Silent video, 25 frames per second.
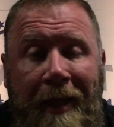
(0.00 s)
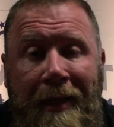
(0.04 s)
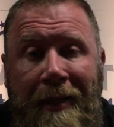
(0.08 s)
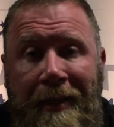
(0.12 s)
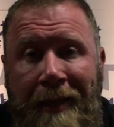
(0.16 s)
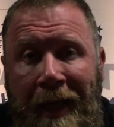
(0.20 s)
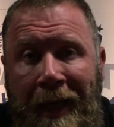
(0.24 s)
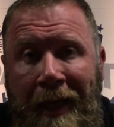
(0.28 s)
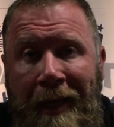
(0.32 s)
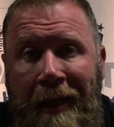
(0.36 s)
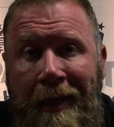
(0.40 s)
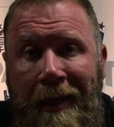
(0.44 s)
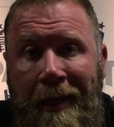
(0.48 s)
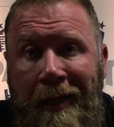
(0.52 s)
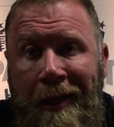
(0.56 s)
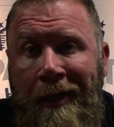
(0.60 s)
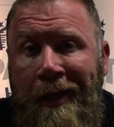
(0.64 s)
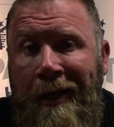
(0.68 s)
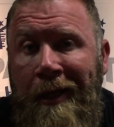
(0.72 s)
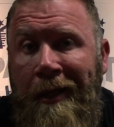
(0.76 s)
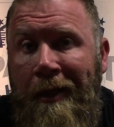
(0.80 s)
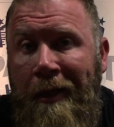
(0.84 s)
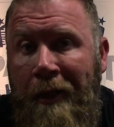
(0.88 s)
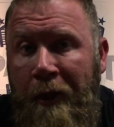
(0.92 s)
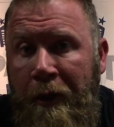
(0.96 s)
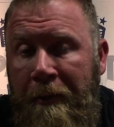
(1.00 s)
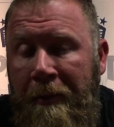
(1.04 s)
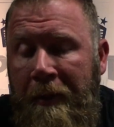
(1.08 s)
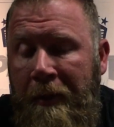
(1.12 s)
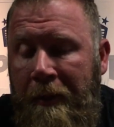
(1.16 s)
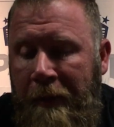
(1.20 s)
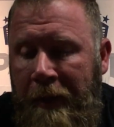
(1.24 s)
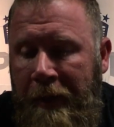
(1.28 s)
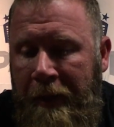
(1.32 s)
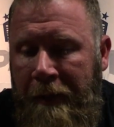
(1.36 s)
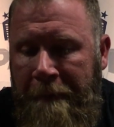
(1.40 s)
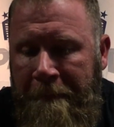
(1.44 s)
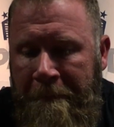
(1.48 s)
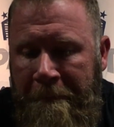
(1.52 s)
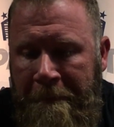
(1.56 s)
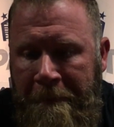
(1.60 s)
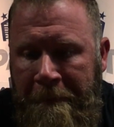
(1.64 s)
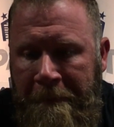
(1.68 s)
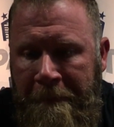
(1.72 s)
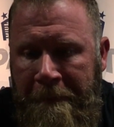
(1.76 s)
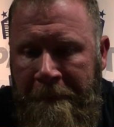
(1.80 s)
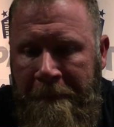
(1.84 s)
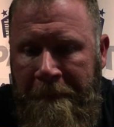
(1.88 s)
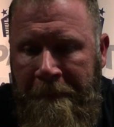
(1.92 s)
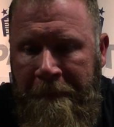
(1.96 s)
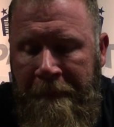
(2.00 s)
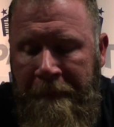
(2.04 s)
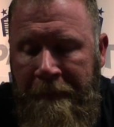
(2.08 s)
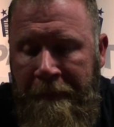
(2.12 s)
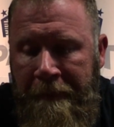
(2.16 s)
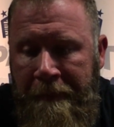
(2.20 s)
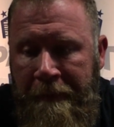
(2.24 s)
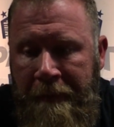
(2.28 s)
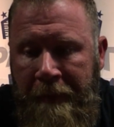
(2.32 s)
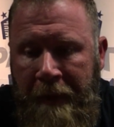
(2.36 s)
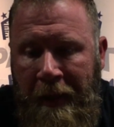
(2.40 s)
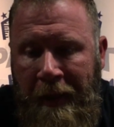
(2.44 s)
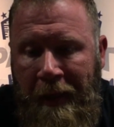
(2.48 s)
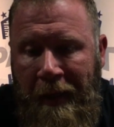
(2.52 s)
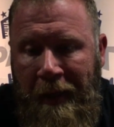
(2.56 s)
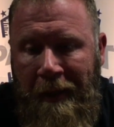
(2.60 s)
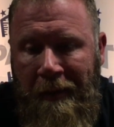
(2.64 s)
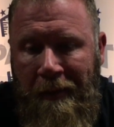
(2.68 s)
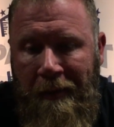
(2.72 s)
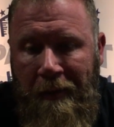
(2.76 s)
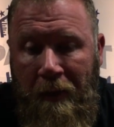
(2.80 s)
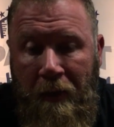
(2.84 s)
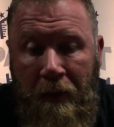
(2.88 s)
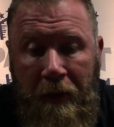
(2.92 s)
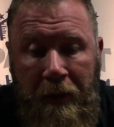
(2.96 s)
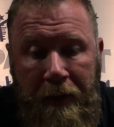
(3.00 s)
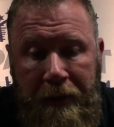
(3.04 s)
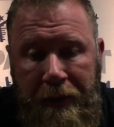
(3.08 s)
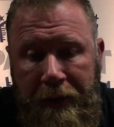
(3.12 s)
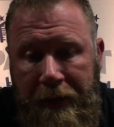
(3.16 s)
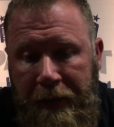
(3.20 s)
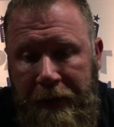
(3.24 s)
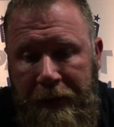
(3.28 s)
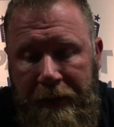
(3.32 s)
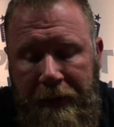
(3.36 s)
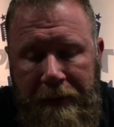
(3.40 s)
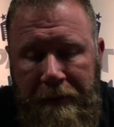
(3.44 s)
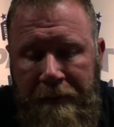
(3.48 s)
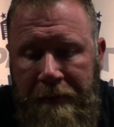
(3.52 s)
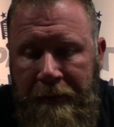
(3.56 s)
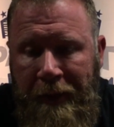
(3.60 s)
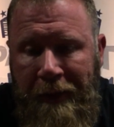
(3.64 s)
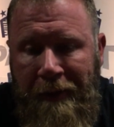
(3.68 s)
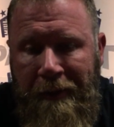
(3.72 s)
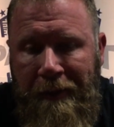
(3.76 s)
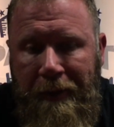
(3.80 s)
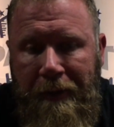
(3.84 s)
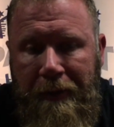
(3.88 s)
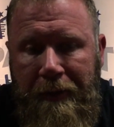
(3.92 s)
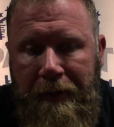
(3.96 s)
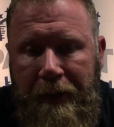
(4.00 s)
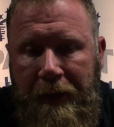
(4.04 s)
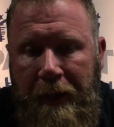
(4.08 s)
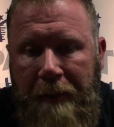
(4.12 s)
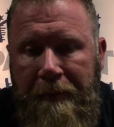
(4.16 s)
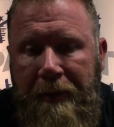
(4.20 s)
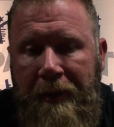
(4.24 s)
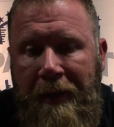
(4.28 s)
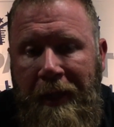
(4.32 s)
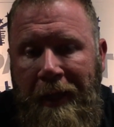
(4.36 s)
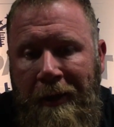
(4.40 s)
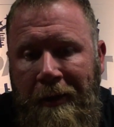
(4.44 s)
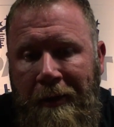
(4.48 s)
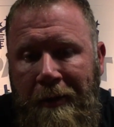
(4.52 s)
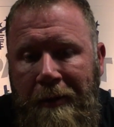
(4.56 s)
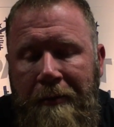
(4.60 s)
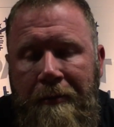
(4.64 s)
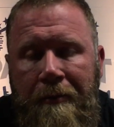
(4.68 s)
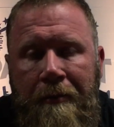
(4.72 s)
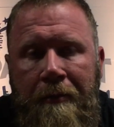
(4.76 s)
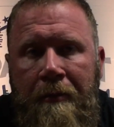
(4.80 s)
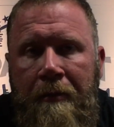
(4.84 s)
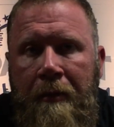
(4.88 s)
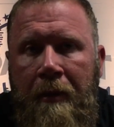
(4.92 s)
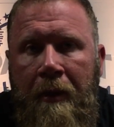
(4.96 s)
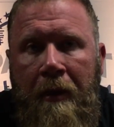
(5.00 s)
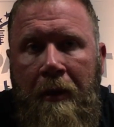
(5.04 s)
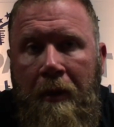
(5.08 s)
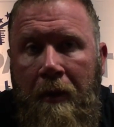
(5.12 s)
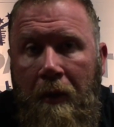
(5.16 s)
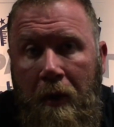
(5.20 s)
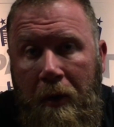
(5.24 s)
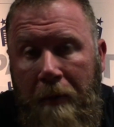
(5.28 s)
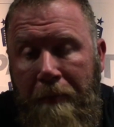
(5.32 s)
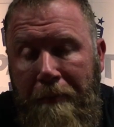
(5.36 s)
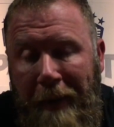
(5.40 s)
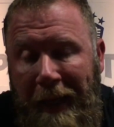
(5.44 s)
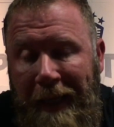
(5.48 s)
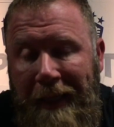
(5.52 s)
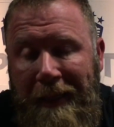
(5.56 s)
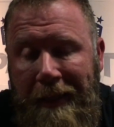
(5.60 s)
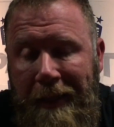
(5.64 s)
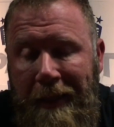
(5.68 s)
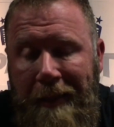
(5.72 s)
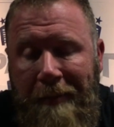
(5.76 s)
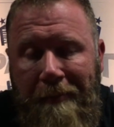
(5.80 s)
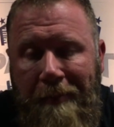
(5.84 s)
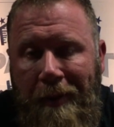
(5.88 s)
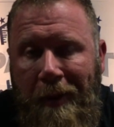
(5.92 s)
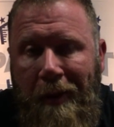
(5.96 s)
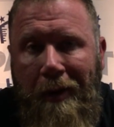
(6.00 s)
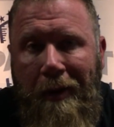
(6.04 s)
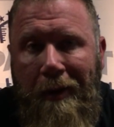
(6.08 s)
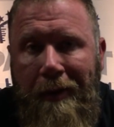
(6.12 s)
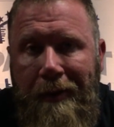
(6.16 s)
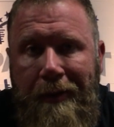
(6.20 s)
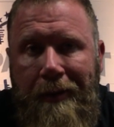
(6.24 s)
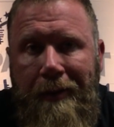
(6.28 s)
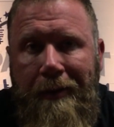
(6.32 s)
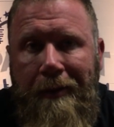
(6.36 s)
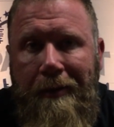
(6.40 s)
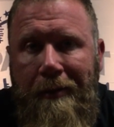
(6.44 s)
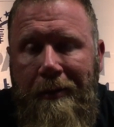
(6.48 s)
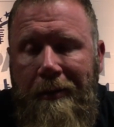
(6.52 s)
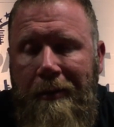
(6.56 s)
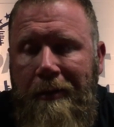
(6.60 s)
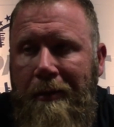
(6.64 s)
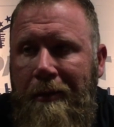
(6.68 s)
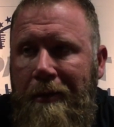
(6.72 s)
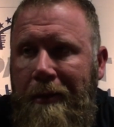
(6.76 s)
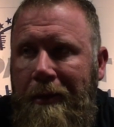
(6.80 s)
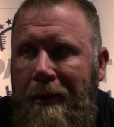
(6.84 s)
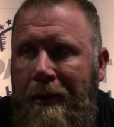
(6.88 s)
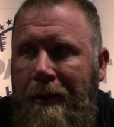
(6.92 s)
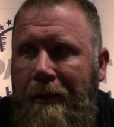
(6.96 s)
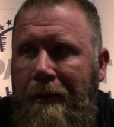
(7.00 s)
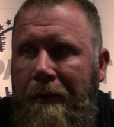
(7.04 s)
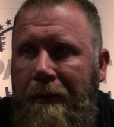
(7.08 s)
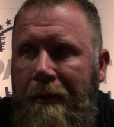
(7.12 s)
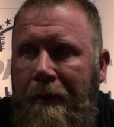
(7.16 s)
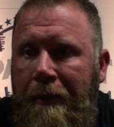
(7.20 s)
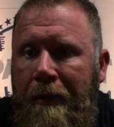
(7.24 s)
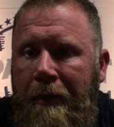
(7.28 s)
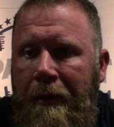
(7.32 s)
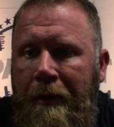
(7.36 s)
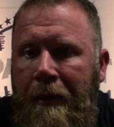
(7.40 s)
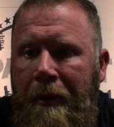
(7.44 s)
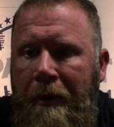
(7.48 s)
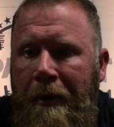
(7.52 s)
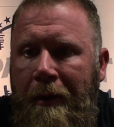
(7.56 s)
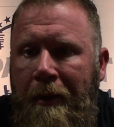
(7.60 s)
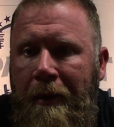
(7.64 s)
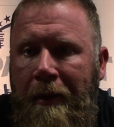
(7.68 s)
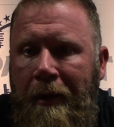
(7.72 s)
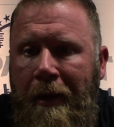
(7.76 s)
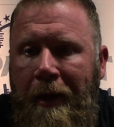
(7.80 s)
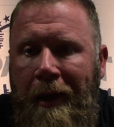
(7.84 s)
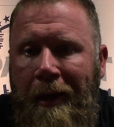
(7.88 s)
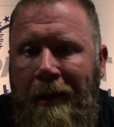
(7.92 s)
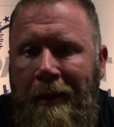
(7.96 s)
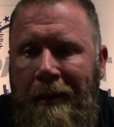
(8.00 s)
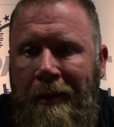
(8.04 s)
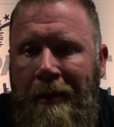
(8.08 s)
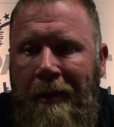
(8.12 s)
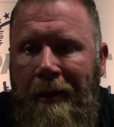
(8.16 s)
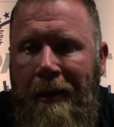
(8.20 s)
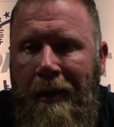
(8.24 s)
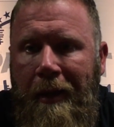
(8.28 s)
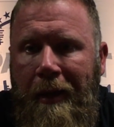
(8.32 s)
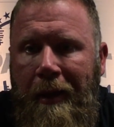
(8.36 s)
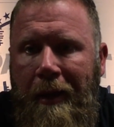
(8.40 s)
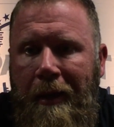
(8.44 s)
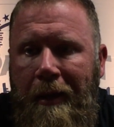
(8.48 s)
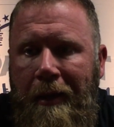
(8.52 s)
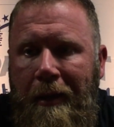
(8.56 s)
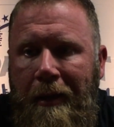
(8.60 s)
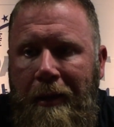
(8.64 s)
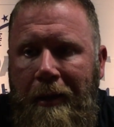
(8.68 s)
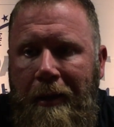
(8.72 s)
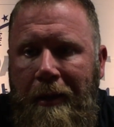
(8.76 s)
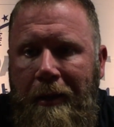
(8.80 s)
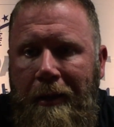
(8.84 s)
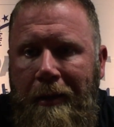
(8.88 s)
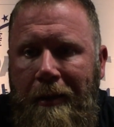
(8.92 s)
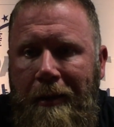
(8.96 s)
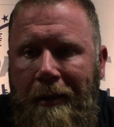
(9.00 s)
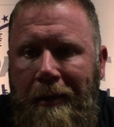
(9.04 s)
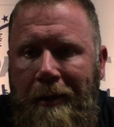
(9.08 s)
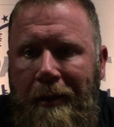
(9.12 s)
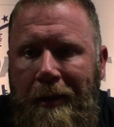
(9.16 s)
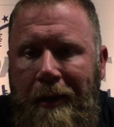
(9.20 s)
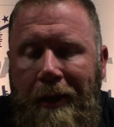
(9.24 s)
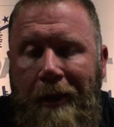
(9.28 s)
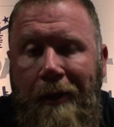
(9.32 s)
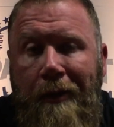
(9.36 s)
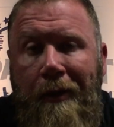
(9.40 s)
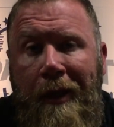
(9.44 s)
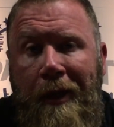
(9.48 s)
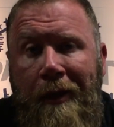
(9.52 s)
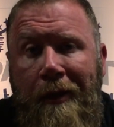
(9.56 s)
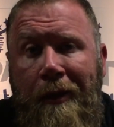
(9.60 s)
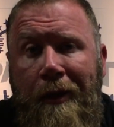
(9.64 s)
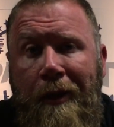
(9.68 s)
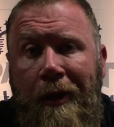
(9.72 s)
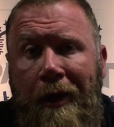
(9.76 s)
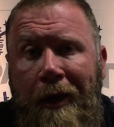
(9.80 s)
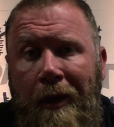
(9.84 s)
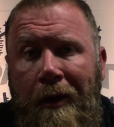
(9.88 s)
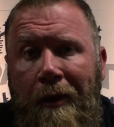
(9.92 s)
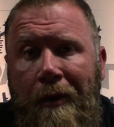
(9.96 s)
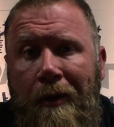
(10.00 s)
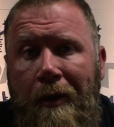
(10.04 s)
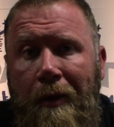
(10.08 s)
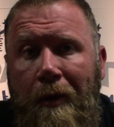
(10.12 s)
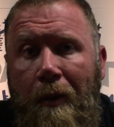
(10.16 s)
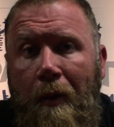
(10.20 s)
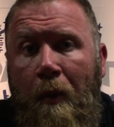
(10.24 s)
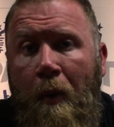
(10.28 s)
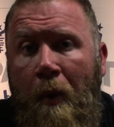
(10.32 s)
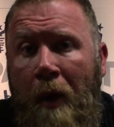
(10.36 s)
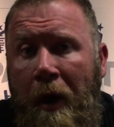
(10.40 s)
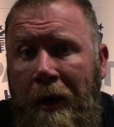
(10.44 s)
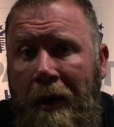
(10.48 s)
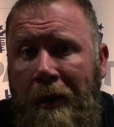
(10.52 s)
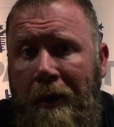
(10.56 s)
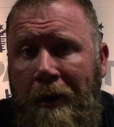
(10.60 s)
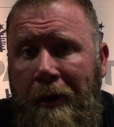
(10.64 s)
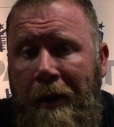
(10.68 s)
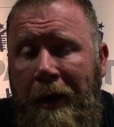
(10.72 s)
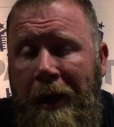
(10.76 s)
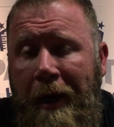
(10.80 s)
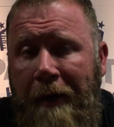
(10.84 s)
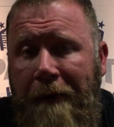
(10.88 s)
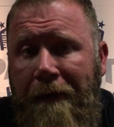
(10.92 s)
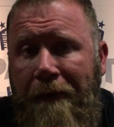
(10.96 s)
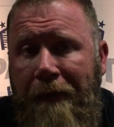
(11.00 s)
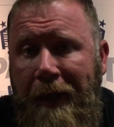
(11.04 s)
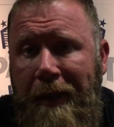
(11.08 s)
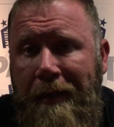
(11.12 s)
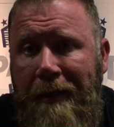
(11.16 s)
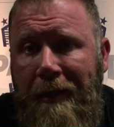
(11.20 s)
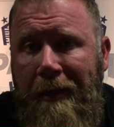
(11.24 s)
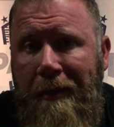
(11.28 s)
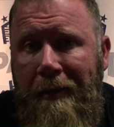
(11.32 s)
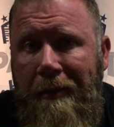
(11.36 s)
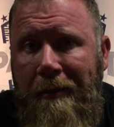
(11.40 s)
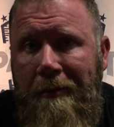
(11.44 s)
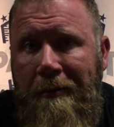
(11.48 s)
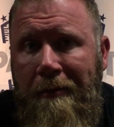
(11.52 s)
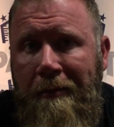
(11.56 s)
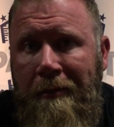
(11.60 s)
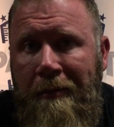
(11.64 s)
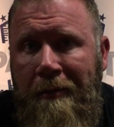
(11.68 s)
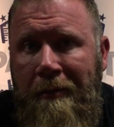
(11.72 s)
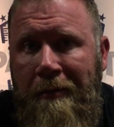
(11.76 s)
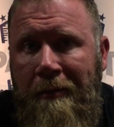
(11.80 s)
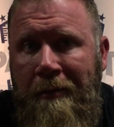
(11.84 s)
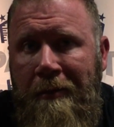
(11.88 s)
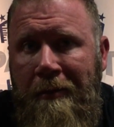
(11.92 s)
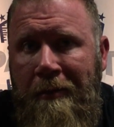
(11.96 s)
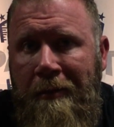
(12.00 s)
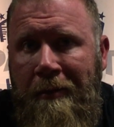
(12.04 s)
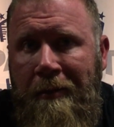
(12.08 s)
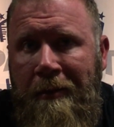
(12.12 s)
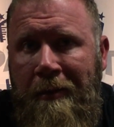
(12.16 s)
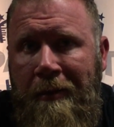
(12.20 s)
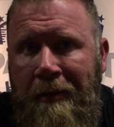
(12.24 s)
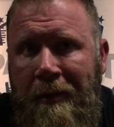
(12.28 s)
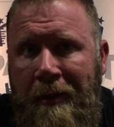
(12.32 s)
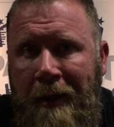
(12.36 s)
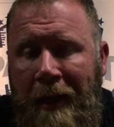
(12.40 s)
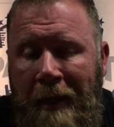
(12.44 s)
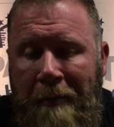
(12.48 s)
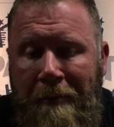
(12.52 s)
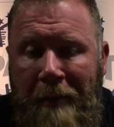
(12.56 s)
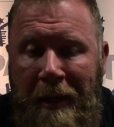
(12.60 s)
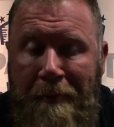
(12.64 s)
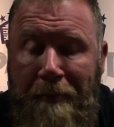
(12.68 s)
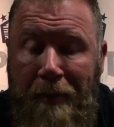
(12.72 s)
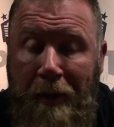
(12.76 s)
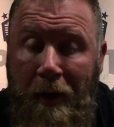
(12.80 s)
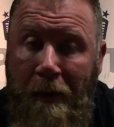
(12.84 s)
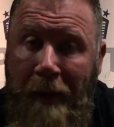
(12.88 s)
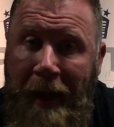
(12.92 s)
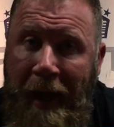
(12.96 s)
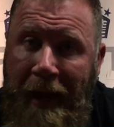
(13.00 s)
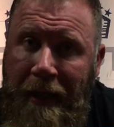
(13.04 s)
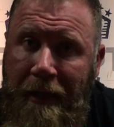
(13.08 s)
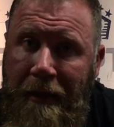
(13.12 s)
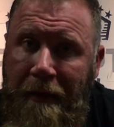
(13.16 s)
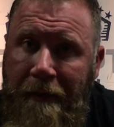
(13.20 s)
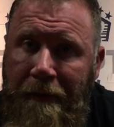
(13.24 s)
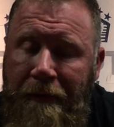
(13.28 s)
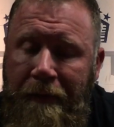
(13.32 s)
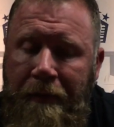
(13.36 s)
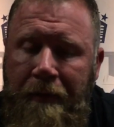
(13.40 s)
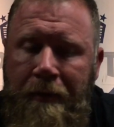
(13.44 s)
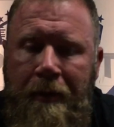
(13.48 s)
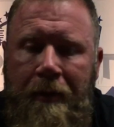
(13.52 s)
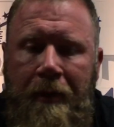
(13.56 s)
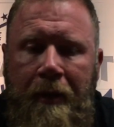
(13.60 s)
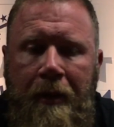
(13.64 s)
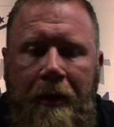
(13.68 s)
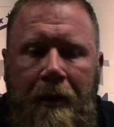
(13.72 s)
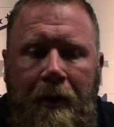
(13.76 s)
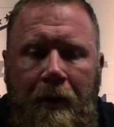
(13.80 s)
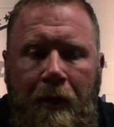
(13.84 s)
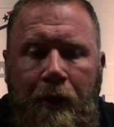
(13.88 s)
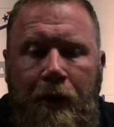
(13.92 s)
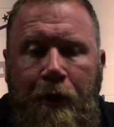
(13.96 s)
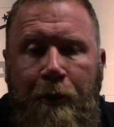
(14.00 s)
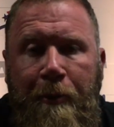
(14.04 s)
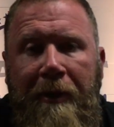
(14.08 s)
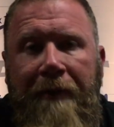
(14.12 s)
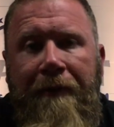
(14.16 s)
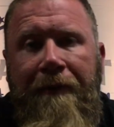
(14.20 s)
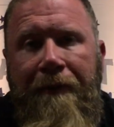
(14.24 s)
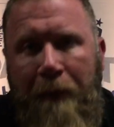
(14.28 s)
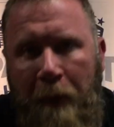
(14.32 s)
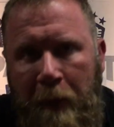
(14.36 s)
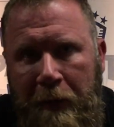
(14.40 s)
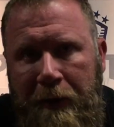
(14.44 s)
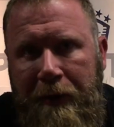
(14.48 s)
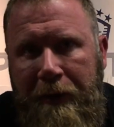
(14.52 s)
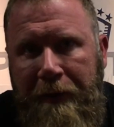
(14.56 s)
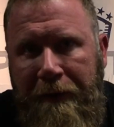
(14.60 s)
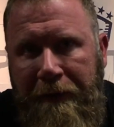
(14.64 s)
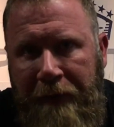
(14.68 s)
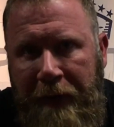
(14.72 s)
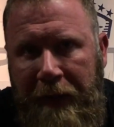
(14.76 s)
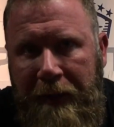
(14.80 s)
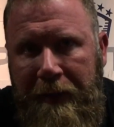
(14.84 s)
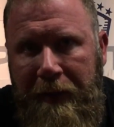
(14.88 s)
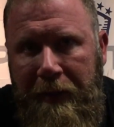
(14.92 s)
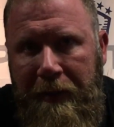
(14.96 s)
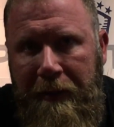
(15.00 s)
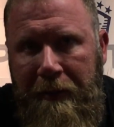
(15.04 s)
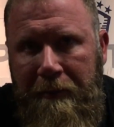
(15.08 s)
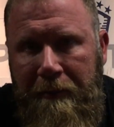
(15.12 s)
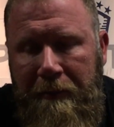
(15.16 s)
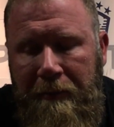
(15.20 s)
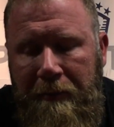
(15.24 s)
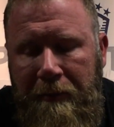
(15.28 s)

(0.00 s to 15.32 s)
maintain it, you didn't lube it well, uh, or it's just, you know, your substandard or basic parts. So yeah, you'll either gonna want to learn how to fix it and be proactive, or you'll be forced to fix it,